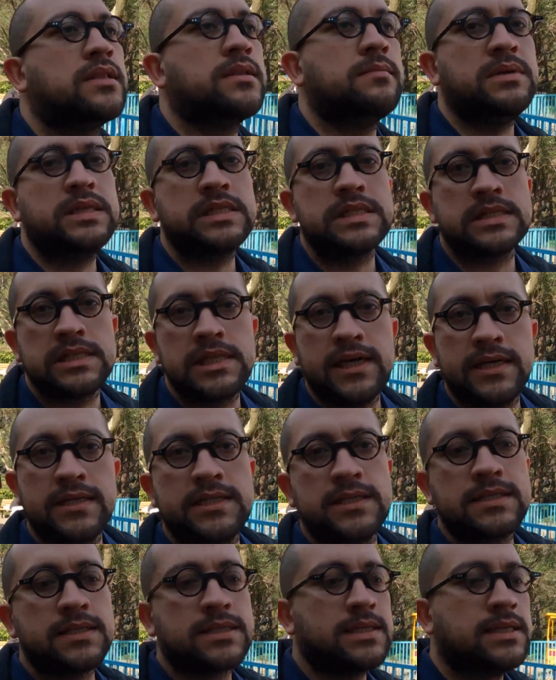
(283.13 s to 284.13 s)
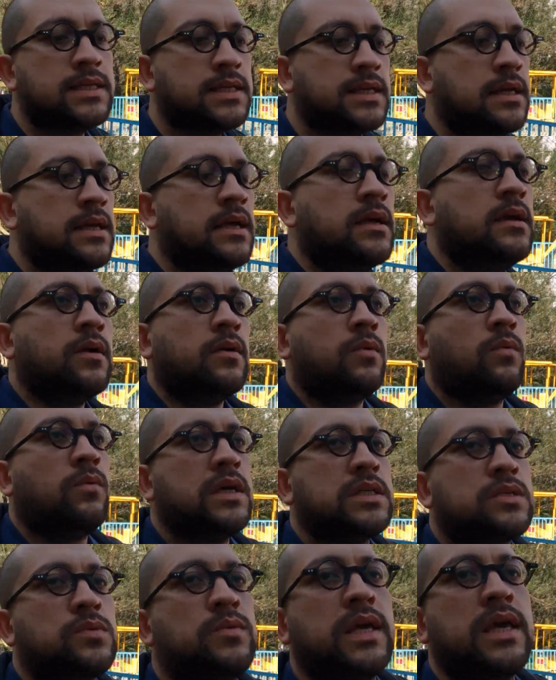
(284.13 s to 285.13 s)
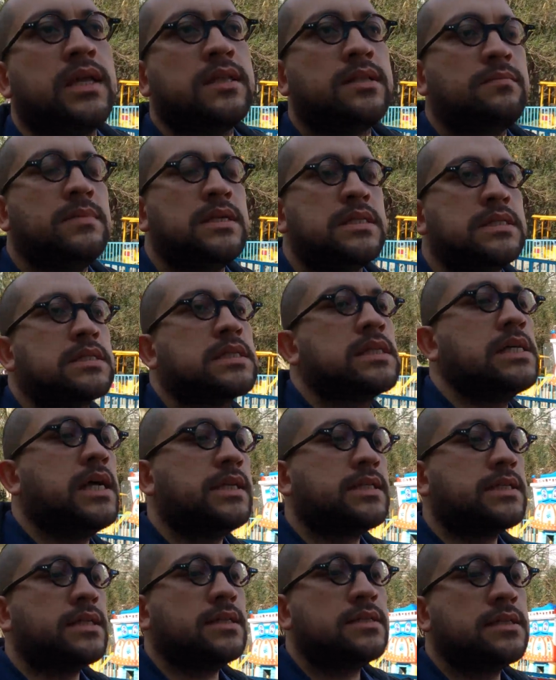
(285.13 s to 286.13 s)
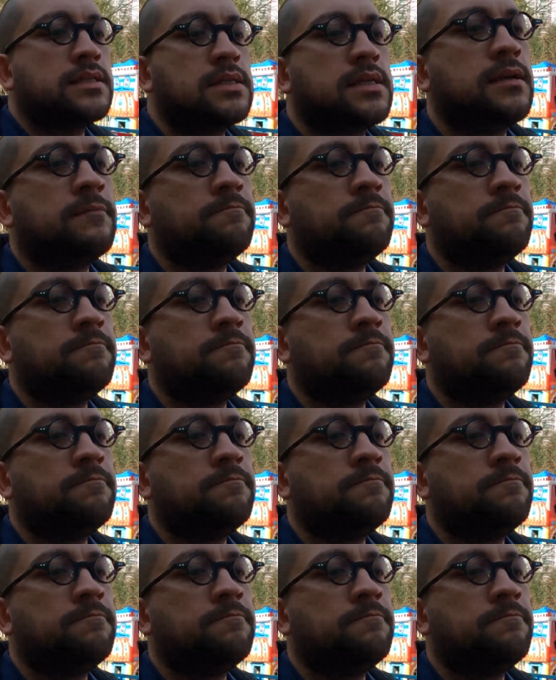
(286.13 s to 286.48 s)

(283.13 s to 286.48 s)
the business license. Once we get the business license,